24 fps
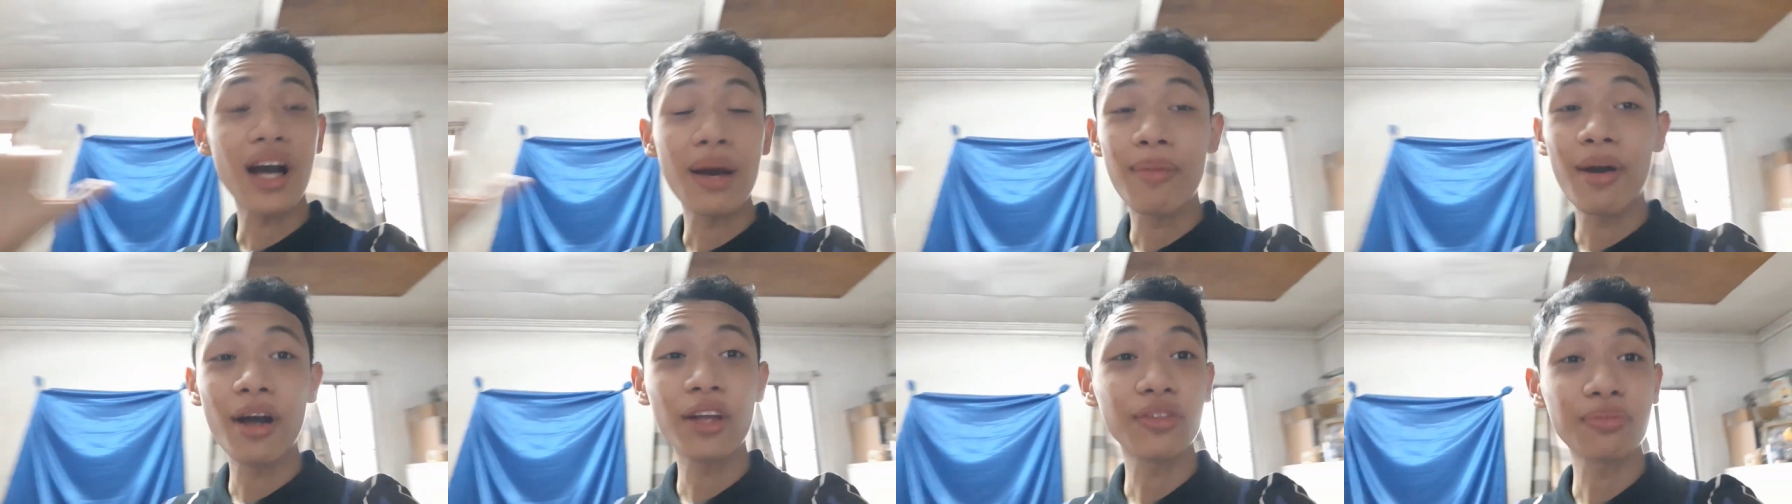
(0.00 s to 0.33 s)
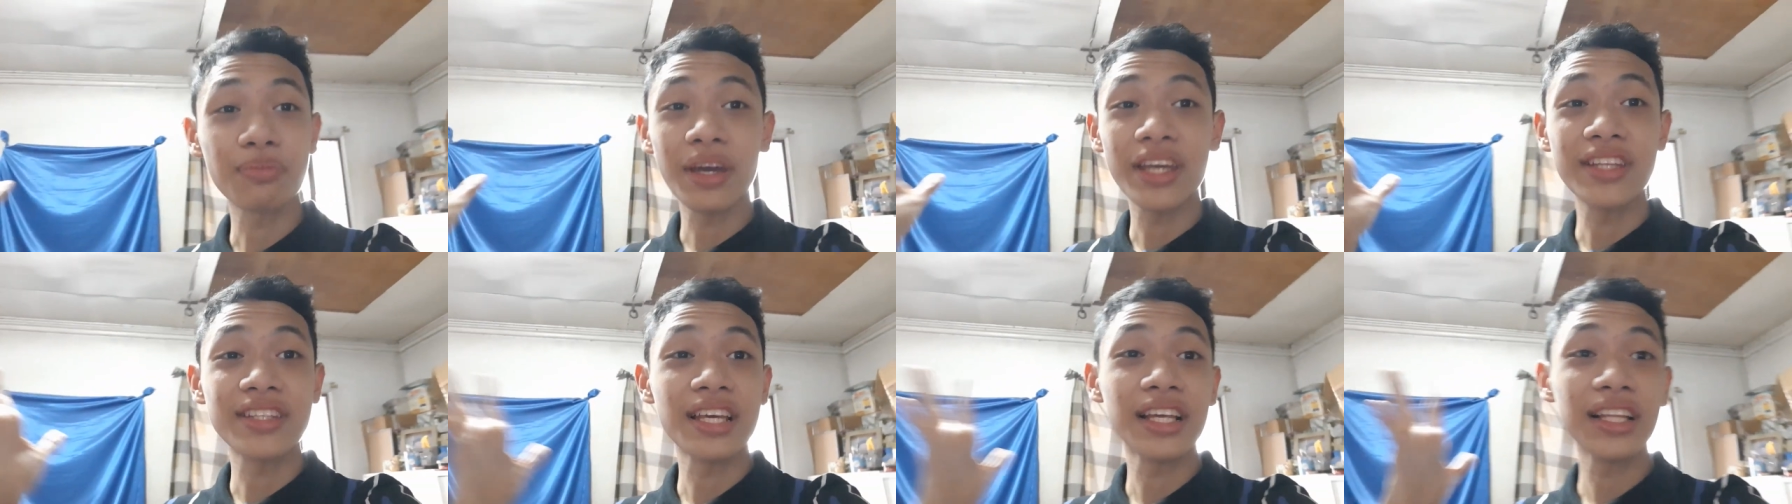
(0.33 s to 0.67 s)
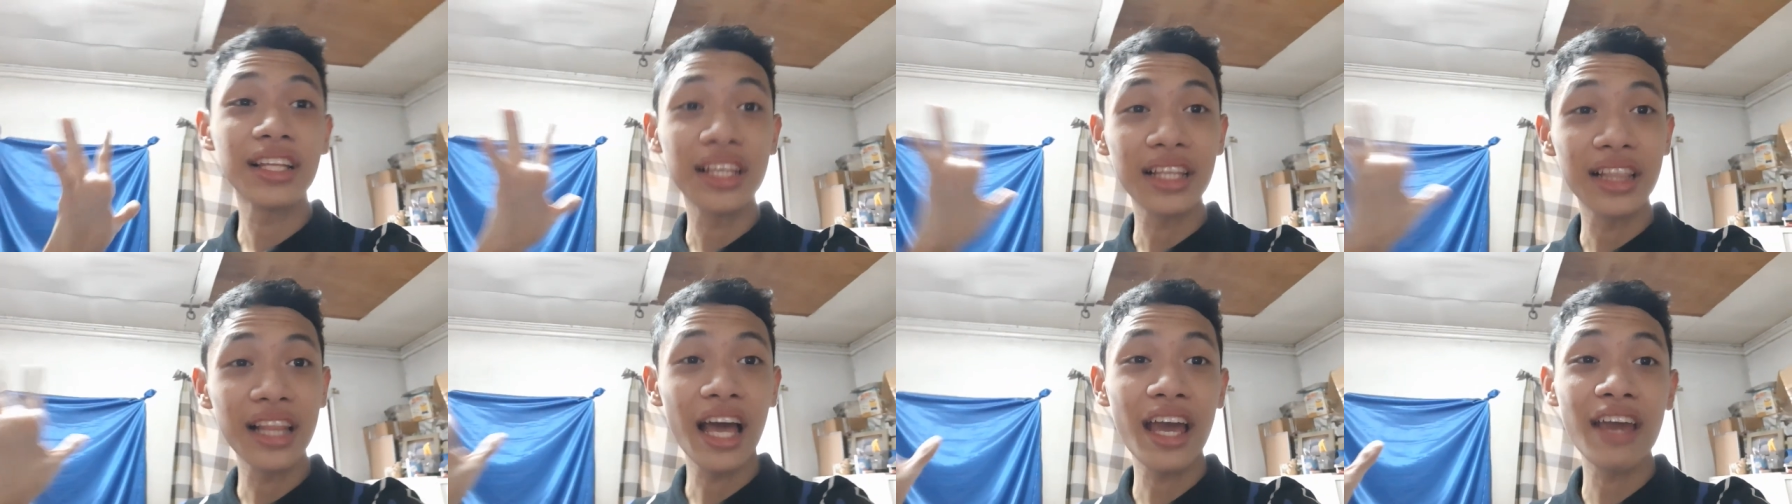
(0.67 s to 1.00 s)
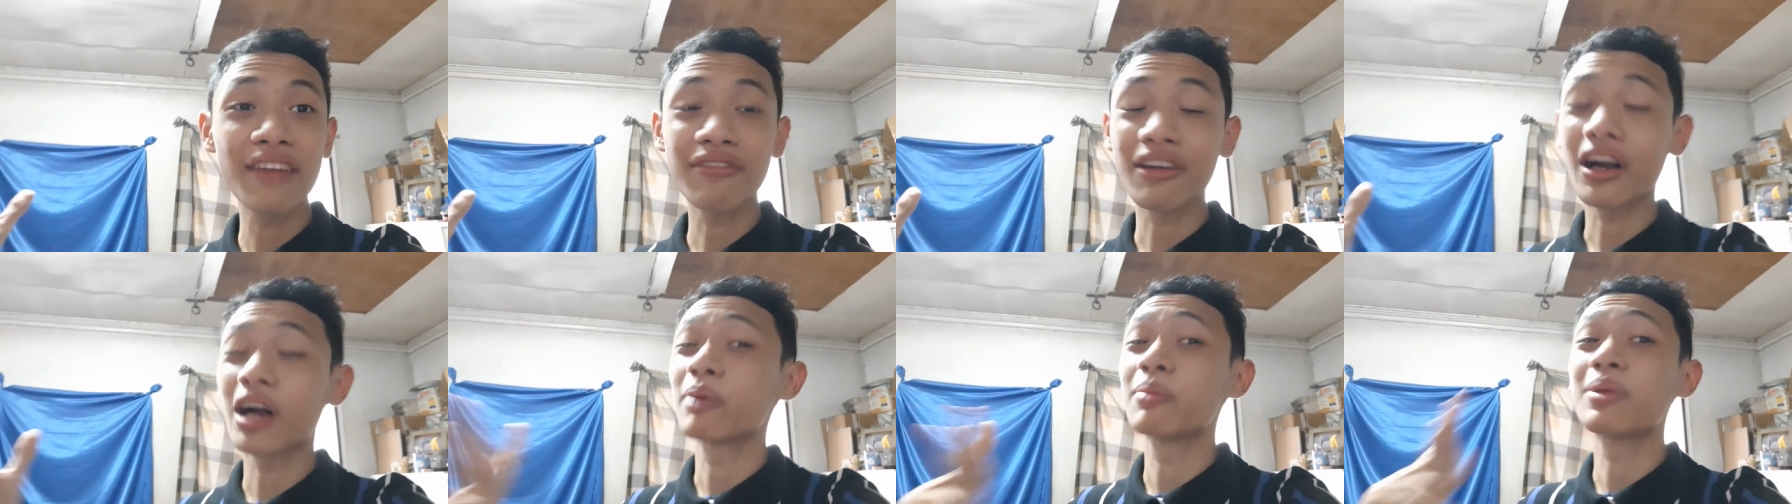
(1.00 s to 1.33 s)
about my daily
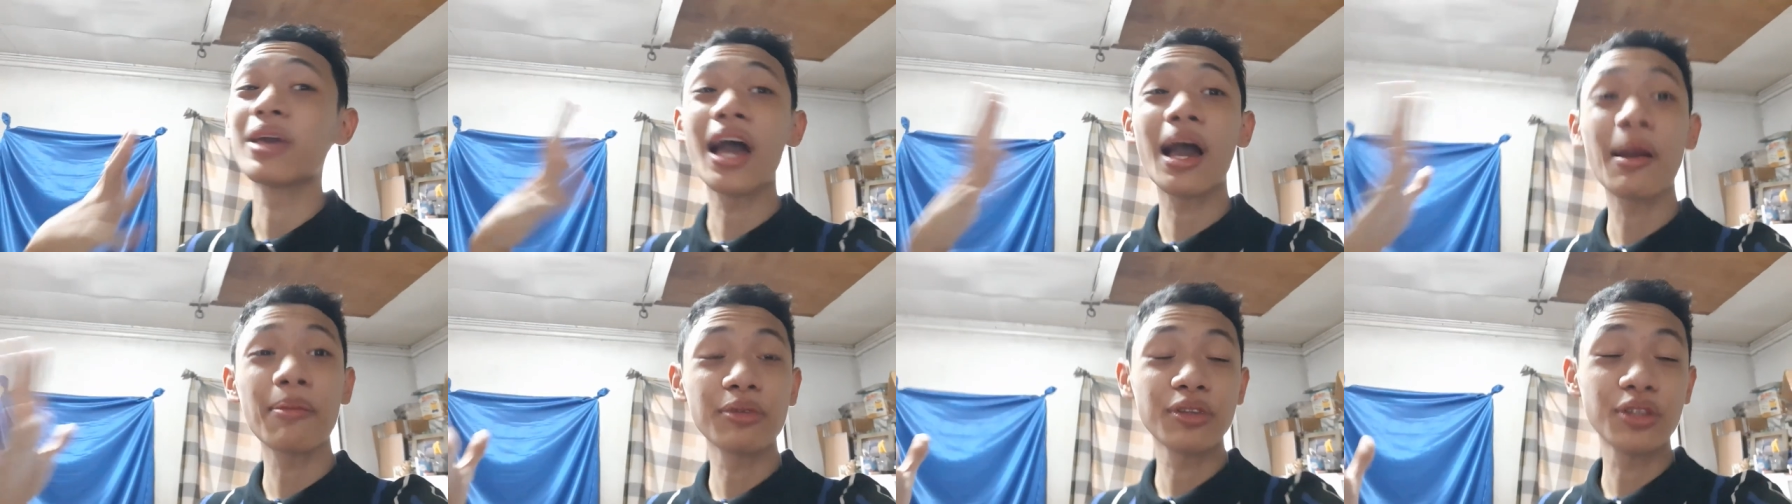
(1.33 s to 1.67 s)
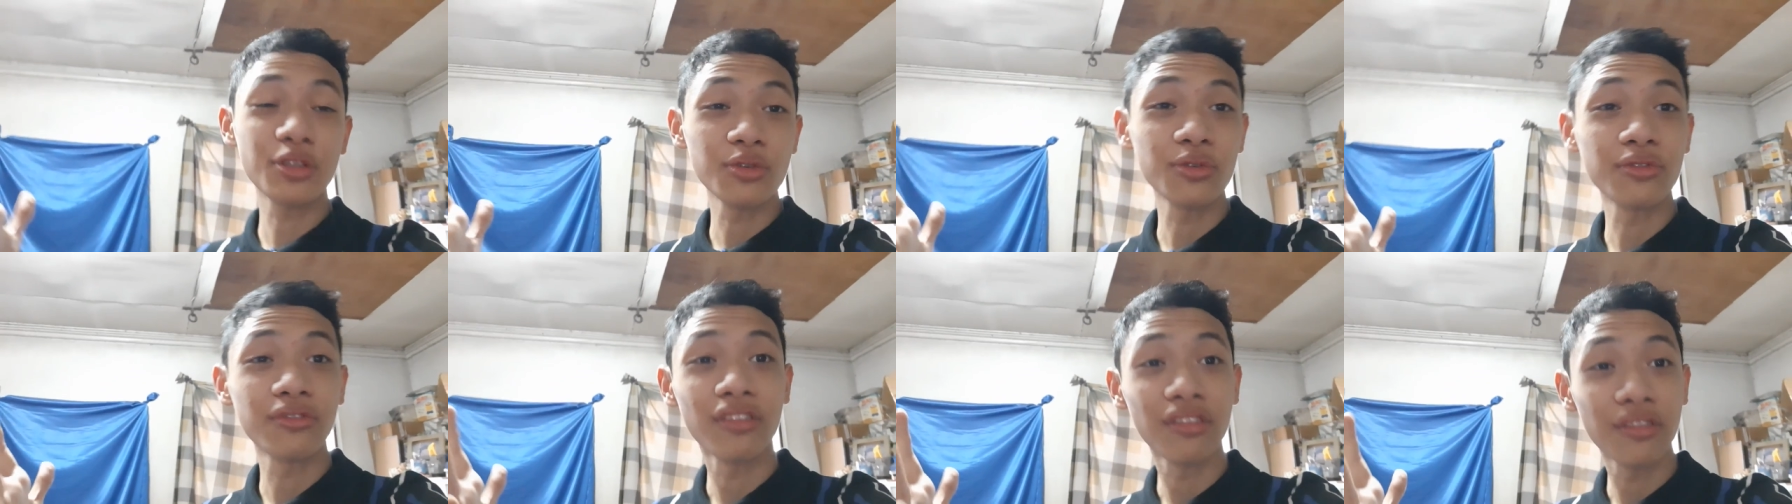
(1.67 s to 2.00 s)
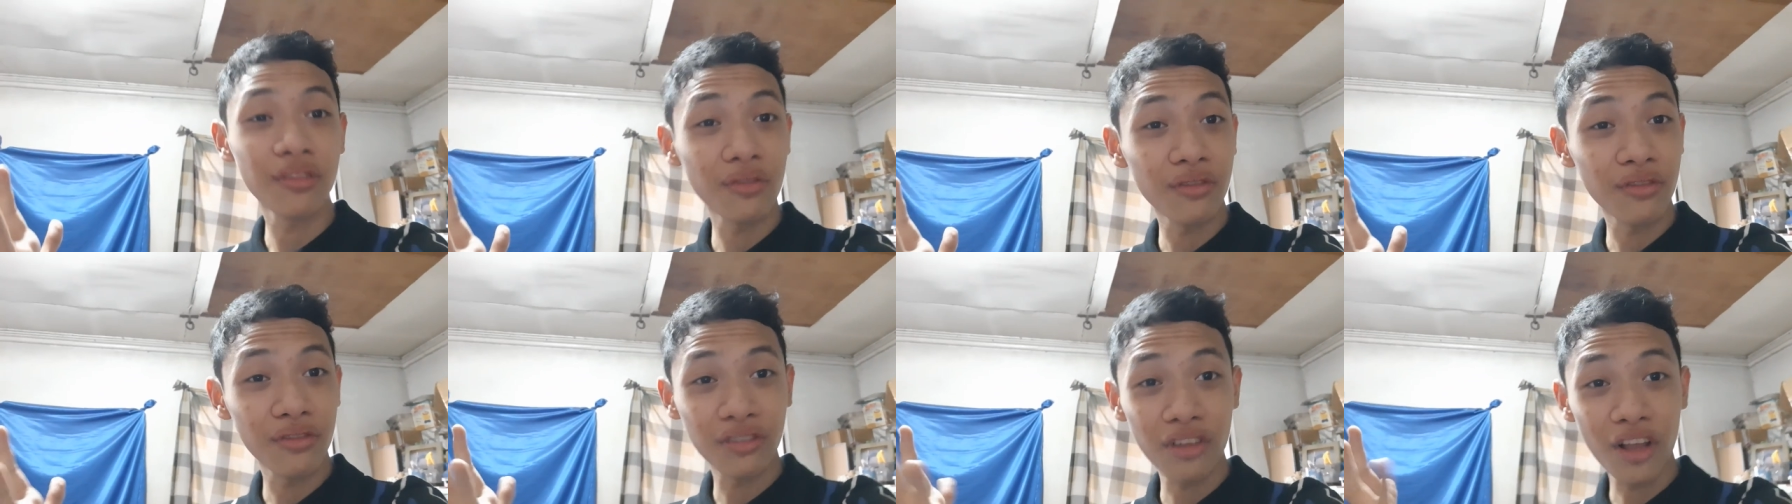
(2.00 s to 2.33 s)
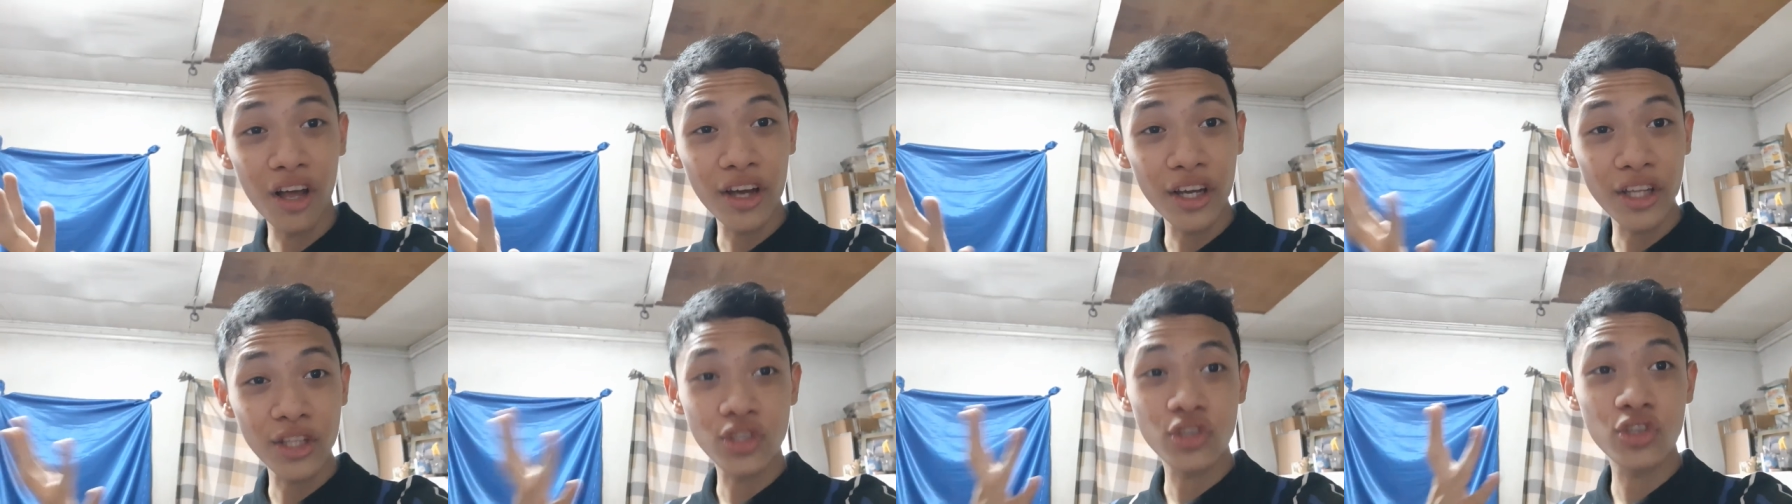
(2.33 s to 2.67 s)
life, I'll be happy to
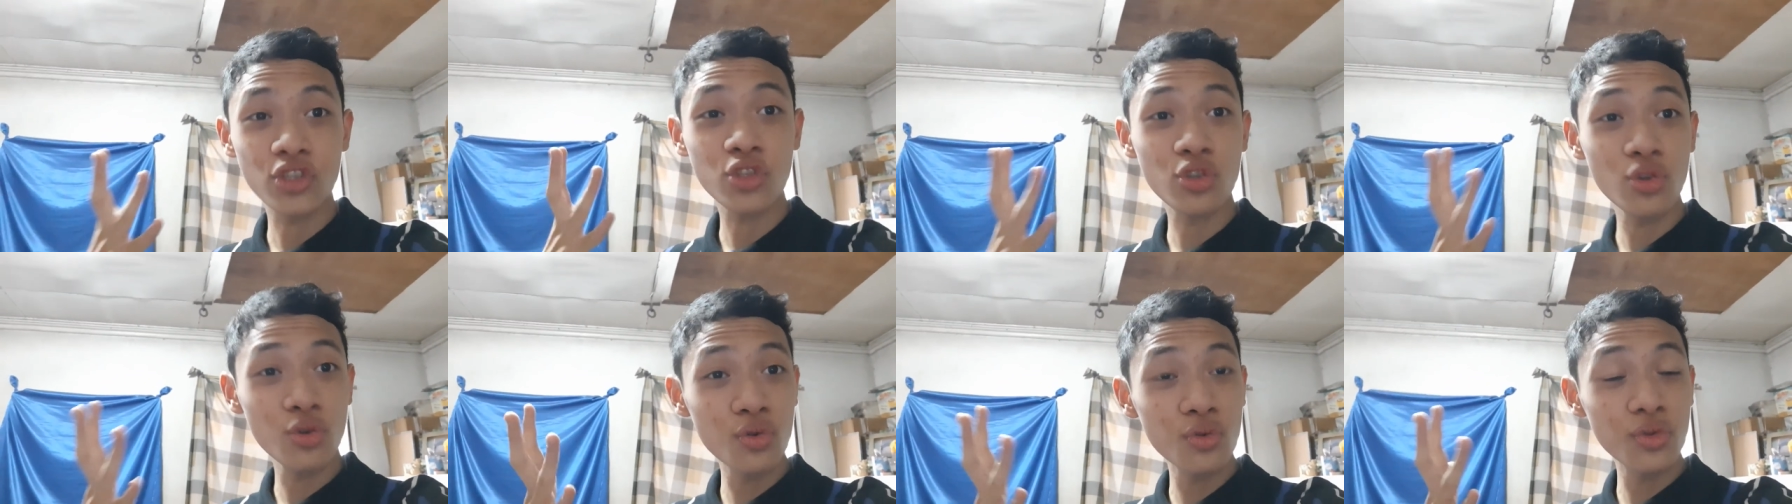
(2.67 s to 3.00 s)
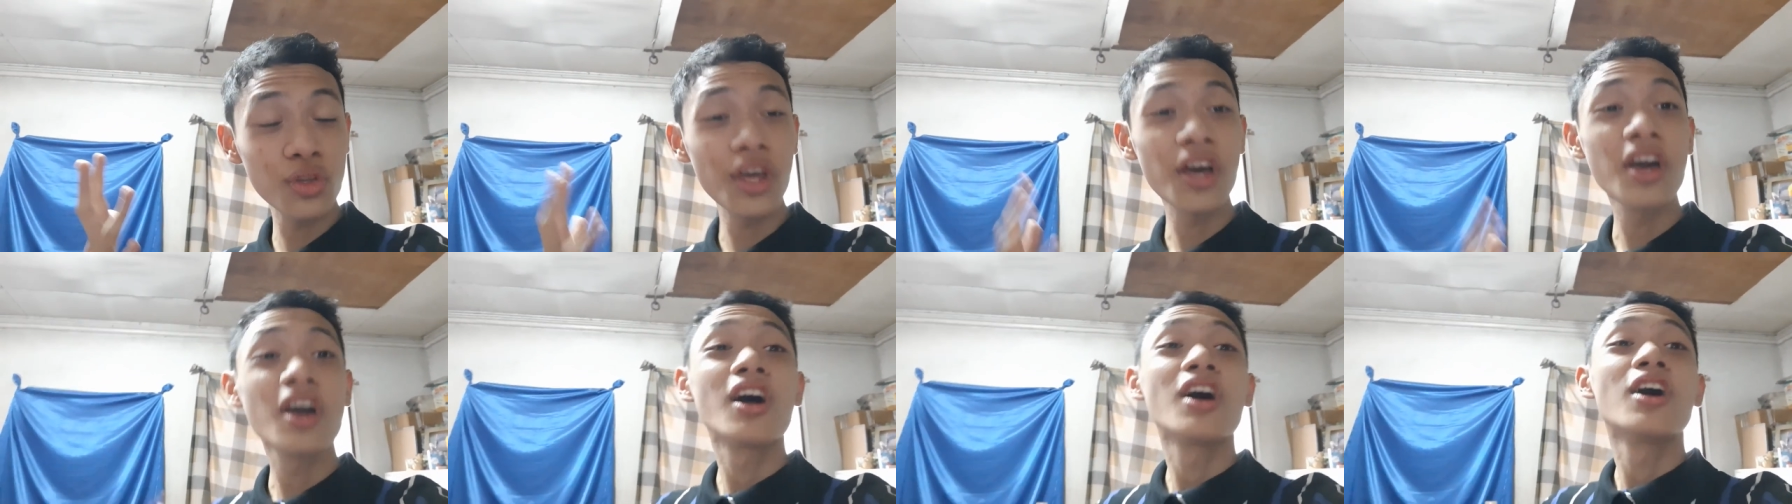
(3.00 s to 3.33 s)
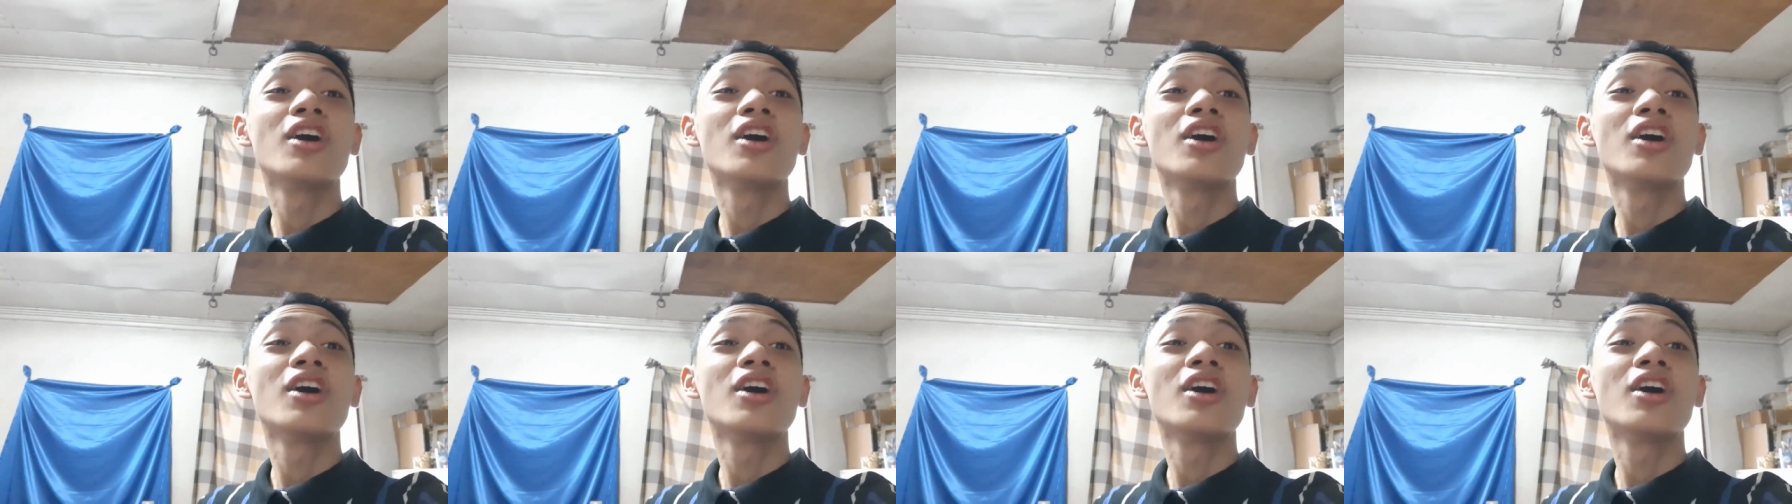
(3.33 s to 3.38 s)
vlog it soon.